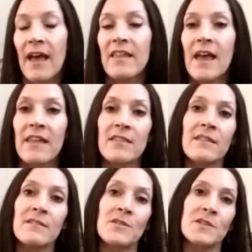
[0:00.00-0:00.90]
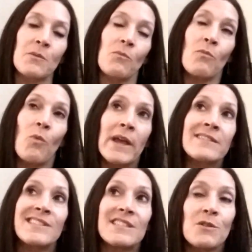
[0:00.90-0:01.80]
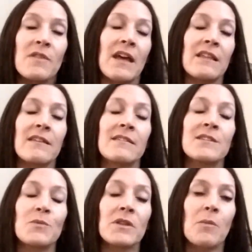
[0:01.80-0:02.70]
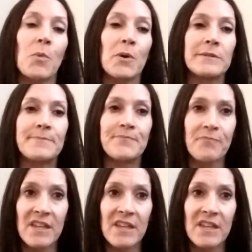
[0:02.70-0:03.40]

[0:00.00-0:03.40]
And there's ways to do that. I think that's really important.